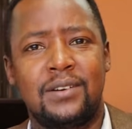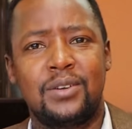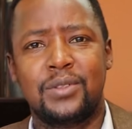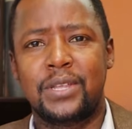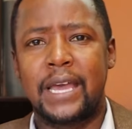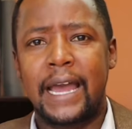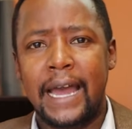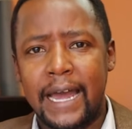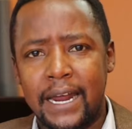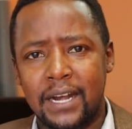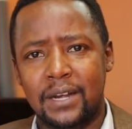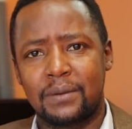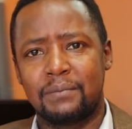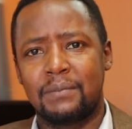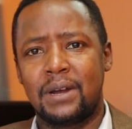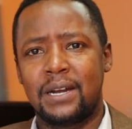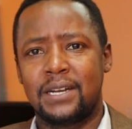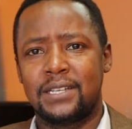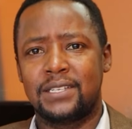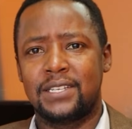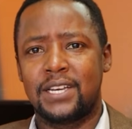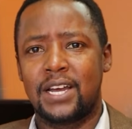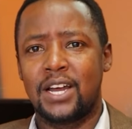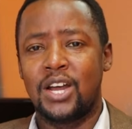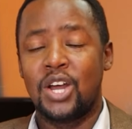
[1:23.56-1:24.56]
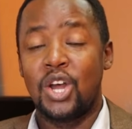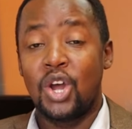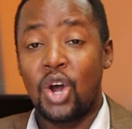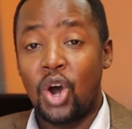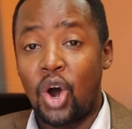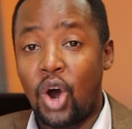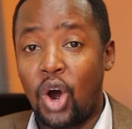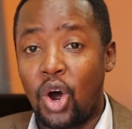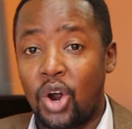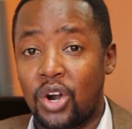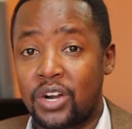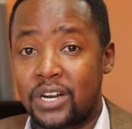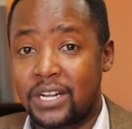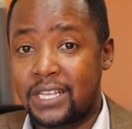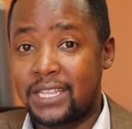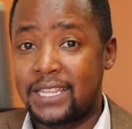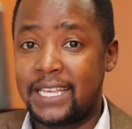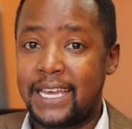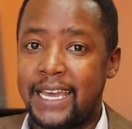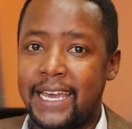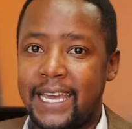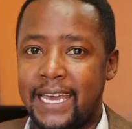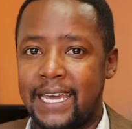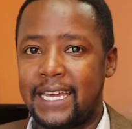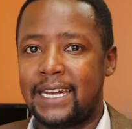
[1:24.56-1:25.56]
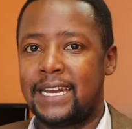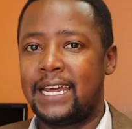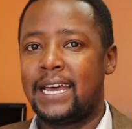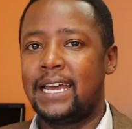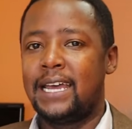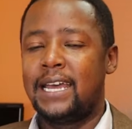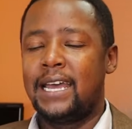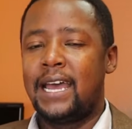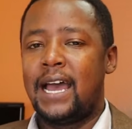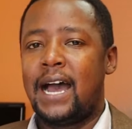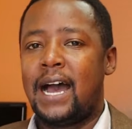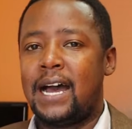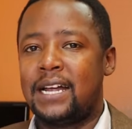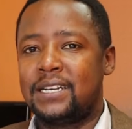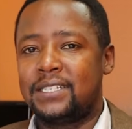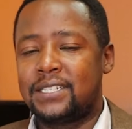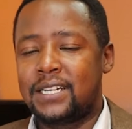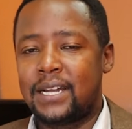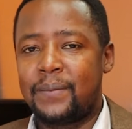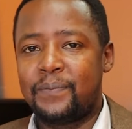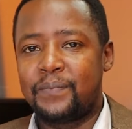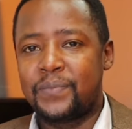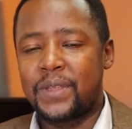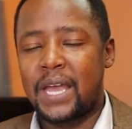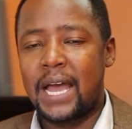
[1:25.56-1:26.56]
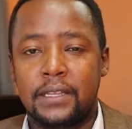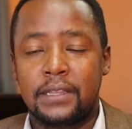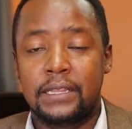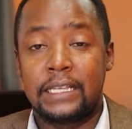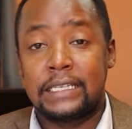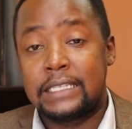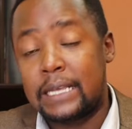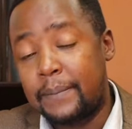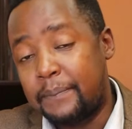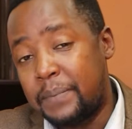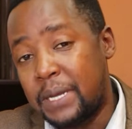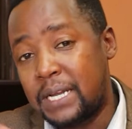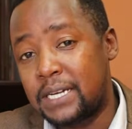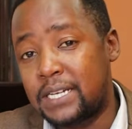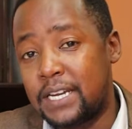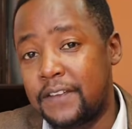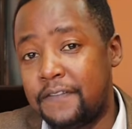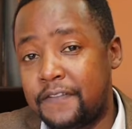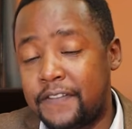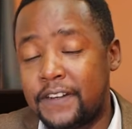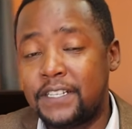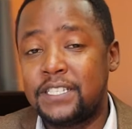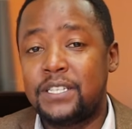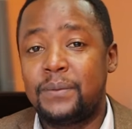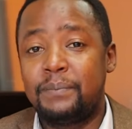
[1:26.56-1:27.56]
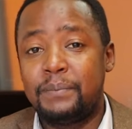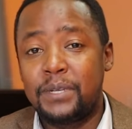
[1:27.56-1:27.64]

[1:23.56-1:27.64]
or the hiring manager or the head hunter. There's a big difference